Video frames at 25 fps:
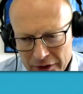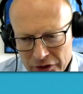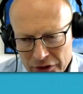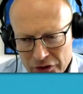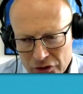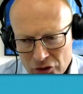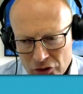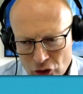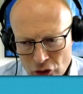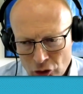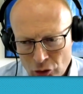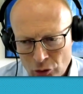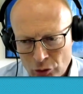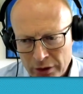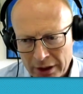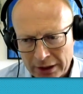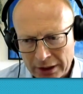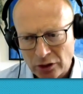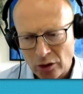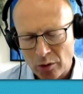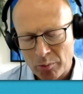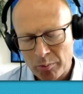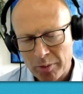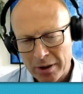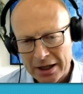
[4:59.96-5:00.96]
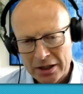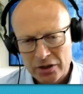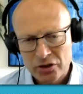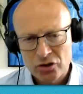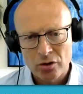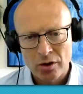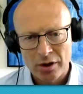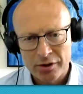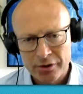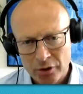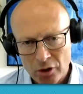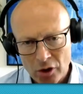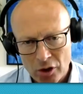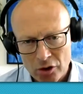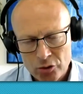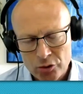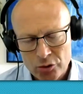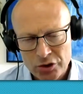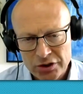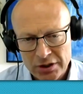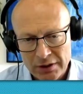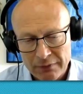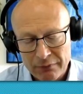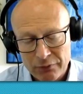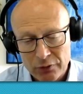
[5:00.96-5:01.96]
is true that compared to other
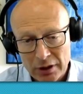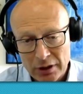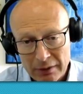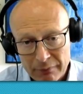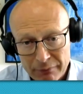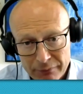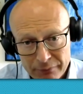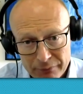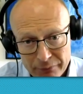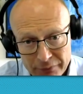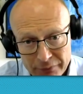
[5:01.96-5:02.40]
countries, if